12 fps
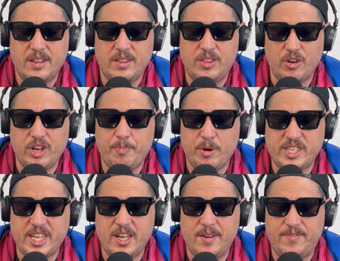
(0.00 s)

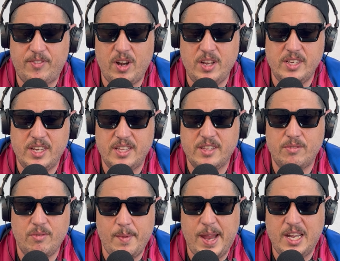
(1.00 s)
30% up front and the
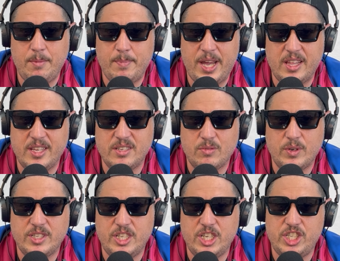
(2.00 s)
remaining balance
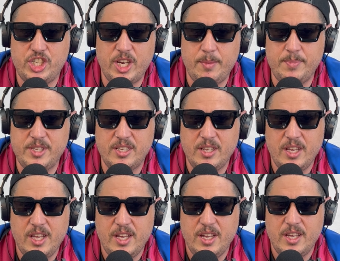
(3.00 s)
once it ships.
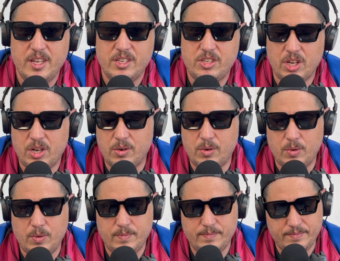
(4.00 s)

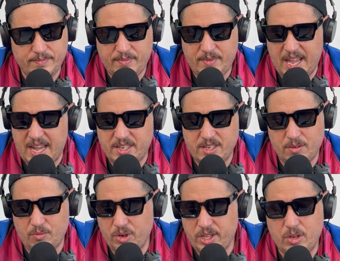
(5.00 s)
So that's a
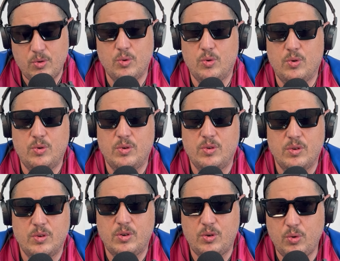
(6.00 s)
really cool
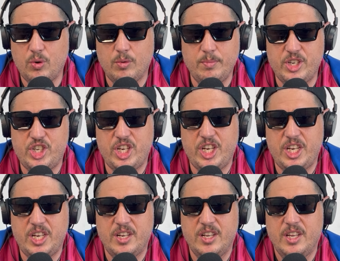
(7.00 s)

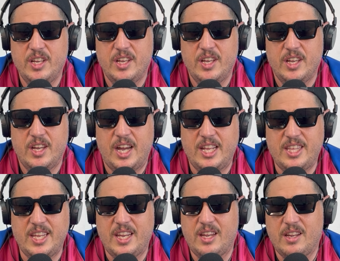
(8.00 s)
machine. I
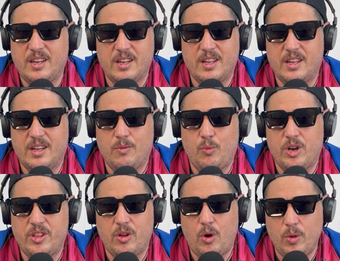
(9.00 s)
think we're
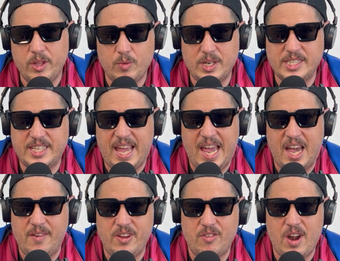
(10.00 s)
the only ones that
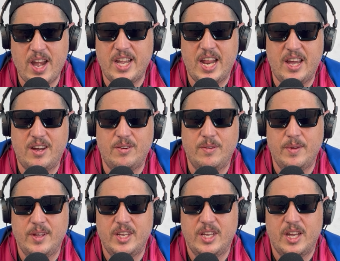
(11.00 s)
have it right now.
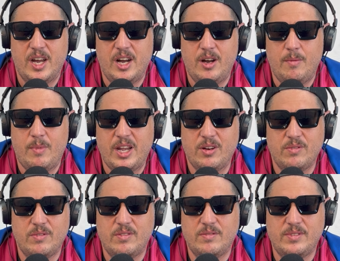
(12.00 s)
I
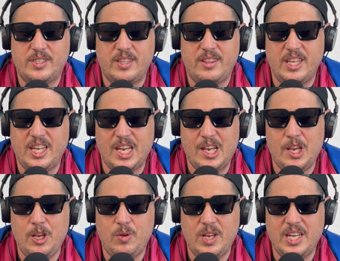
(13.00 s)
don't think
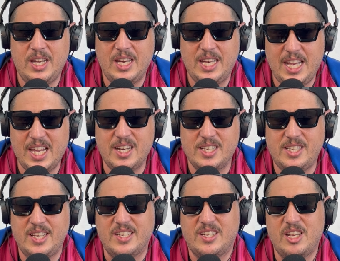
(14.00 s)
you can get a
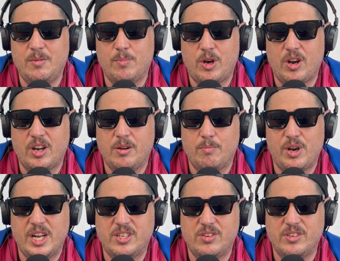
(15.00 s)
16 bar
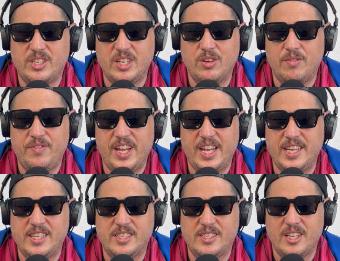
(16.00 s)
compressor single
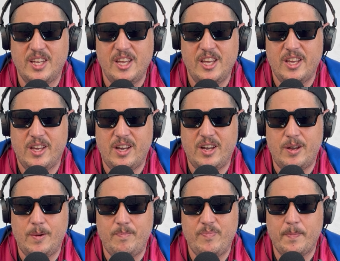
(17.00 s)
phase
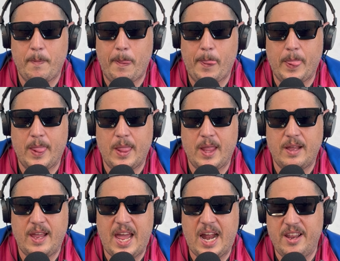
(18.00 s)

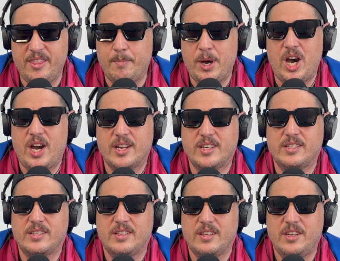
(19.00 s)
out of the
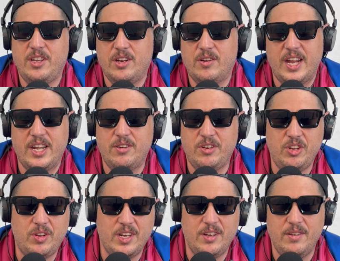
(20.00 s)
box. I know you
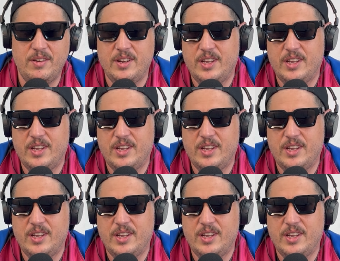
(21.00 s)
can